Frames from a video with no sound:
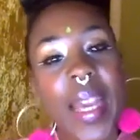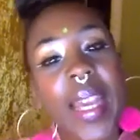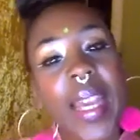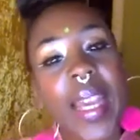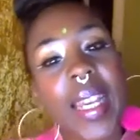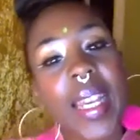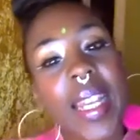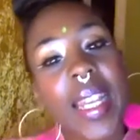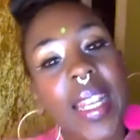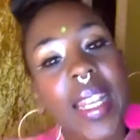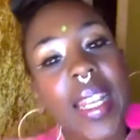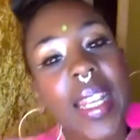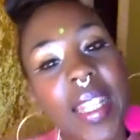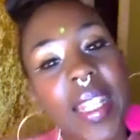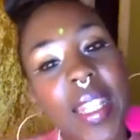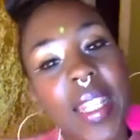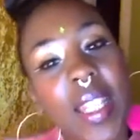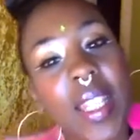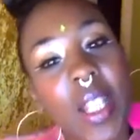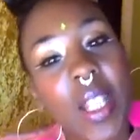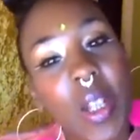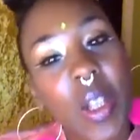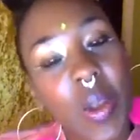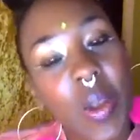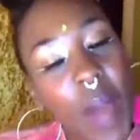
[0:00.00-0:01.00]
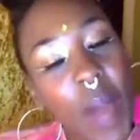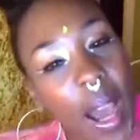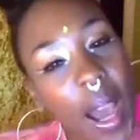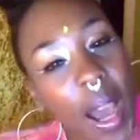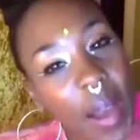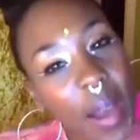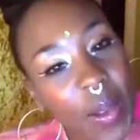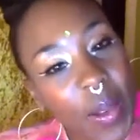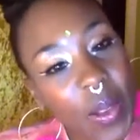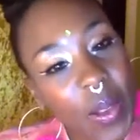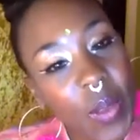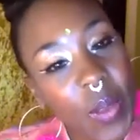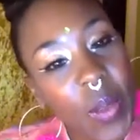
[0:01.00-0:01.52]
Kiss the
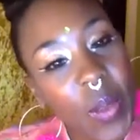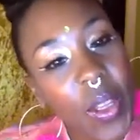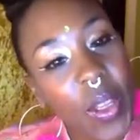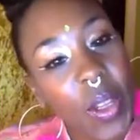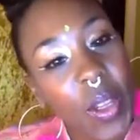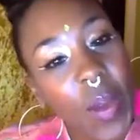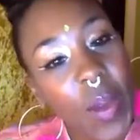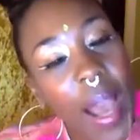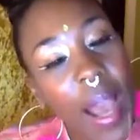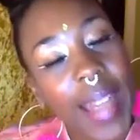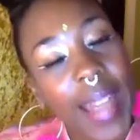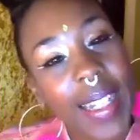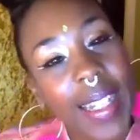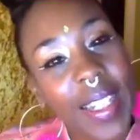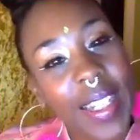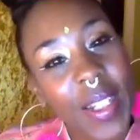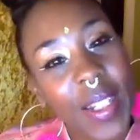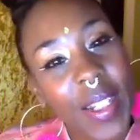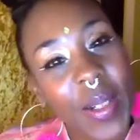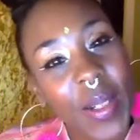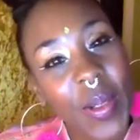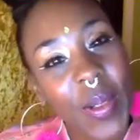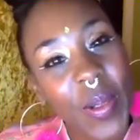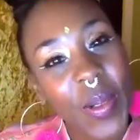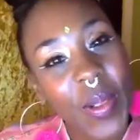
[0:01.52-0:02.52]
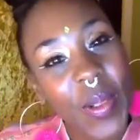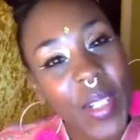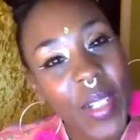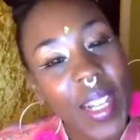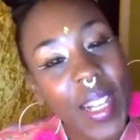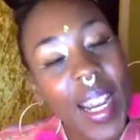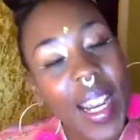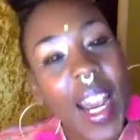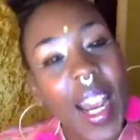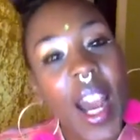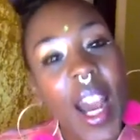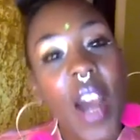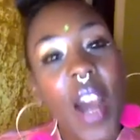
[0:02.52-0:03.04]
ground with gratitude.
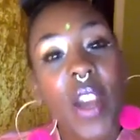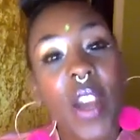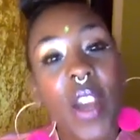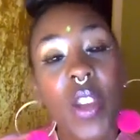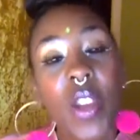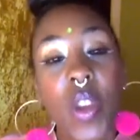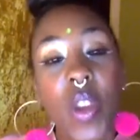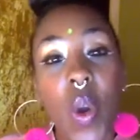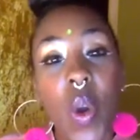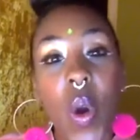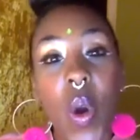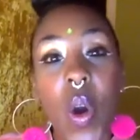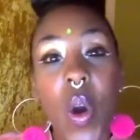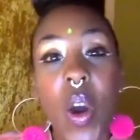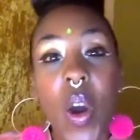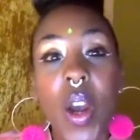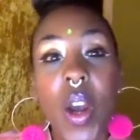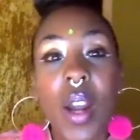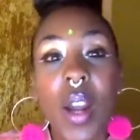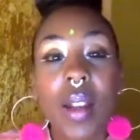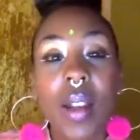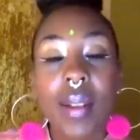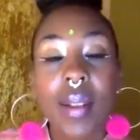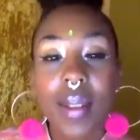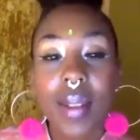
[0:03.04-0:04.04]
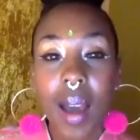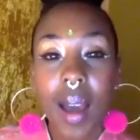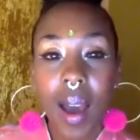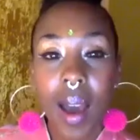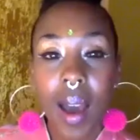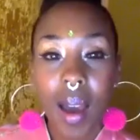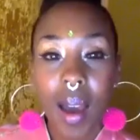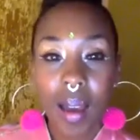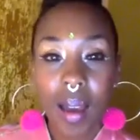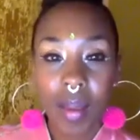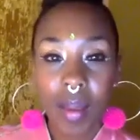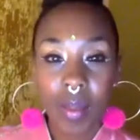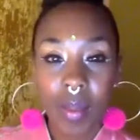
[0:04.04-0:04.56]
Your
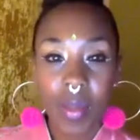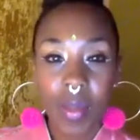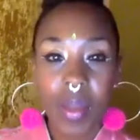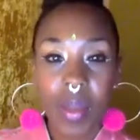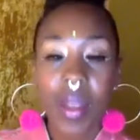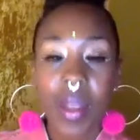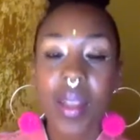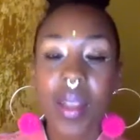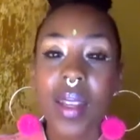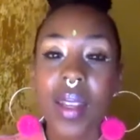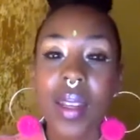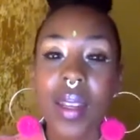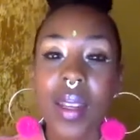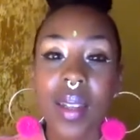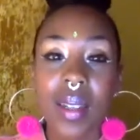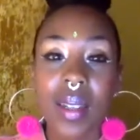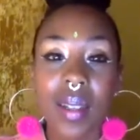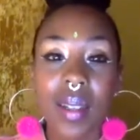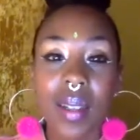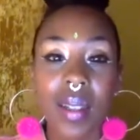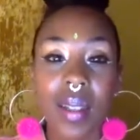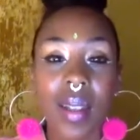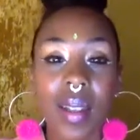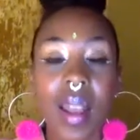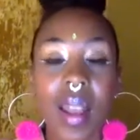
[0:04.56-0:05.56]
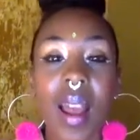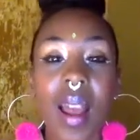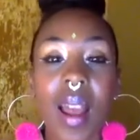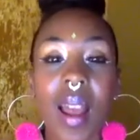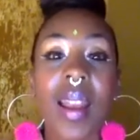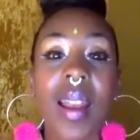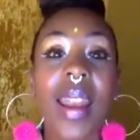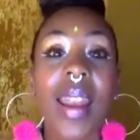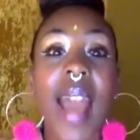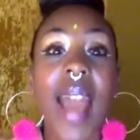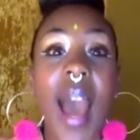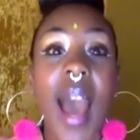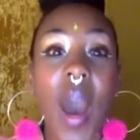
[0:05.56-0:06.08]
time is
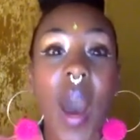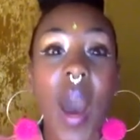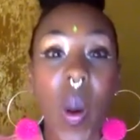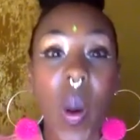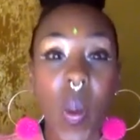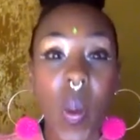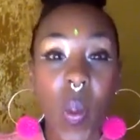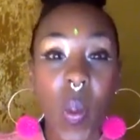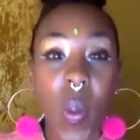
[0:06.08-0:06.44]
now.